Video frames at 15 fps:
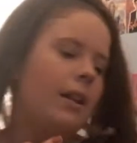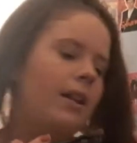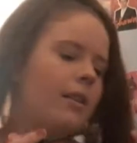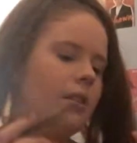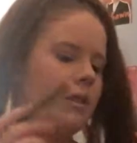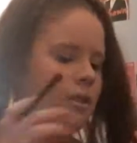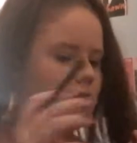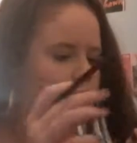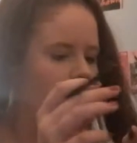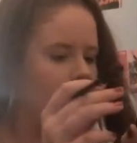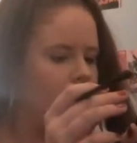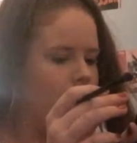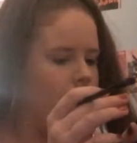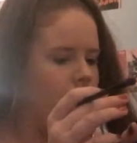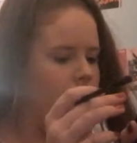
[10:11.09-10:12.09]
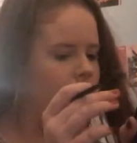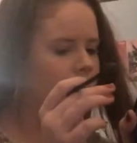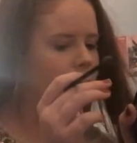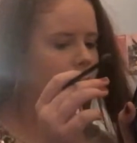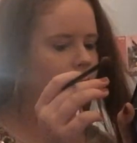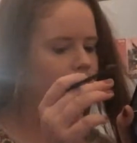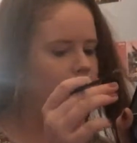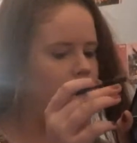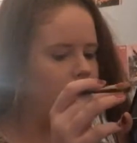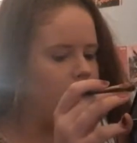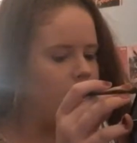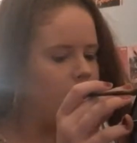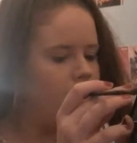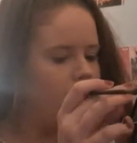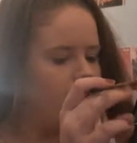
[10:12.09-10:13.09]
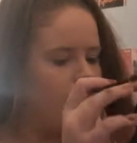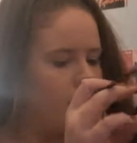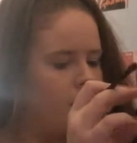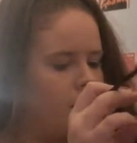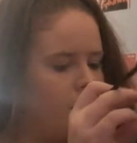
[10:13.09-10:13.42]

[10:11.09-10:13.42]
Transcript: in the shade